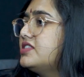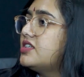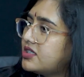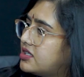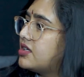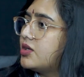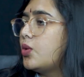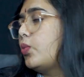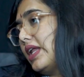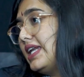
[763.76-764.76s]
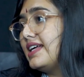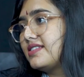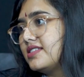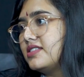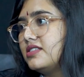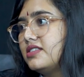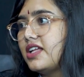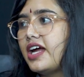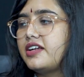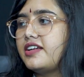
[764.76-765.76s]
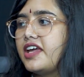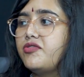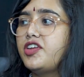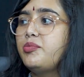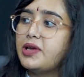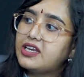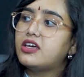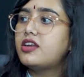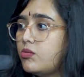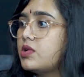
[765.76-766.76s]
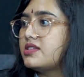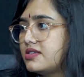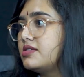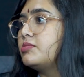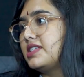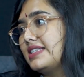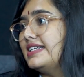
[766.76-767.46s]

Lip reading: the one lesson that every beginner investor must